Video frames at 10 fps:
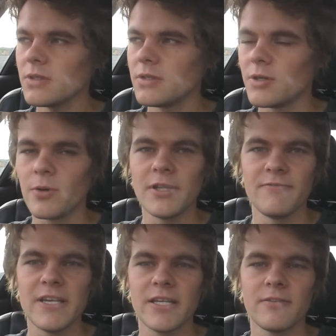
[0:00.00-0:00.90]
In the
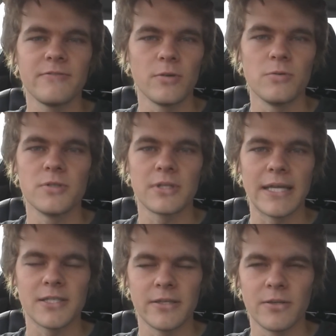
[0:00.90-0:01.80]
vein of those
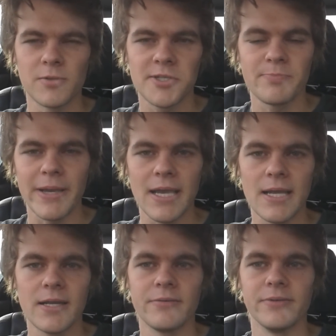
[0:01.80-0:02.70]
like,
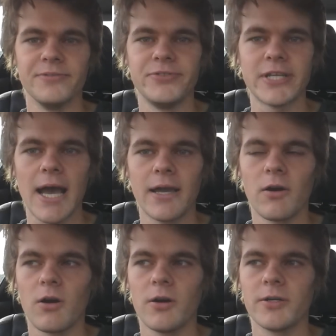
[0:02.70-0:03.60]
Speed and Die
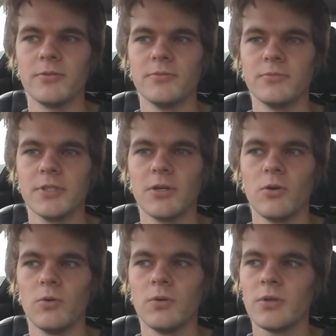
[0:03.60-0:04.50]
Hard
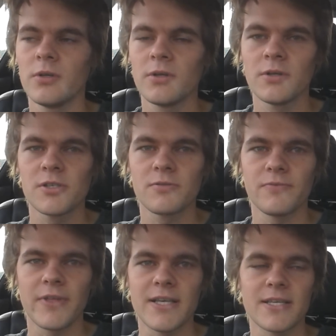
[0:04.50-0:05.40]
and,
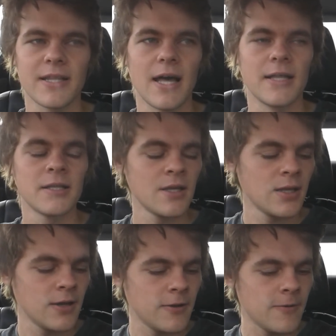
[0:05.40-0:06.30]
things like that.
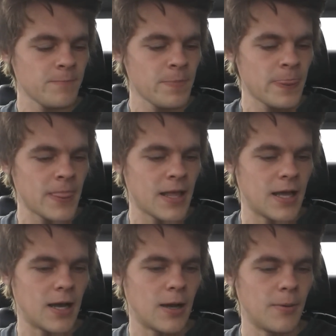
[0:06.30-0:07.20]

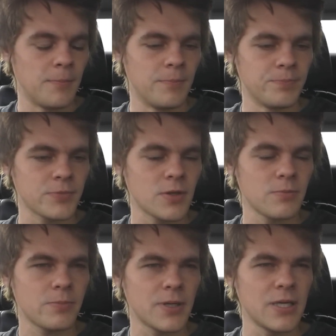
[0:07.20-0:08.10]

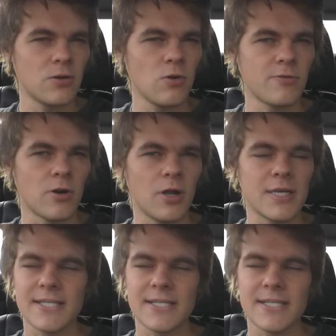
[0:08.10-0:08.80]
But overall, I've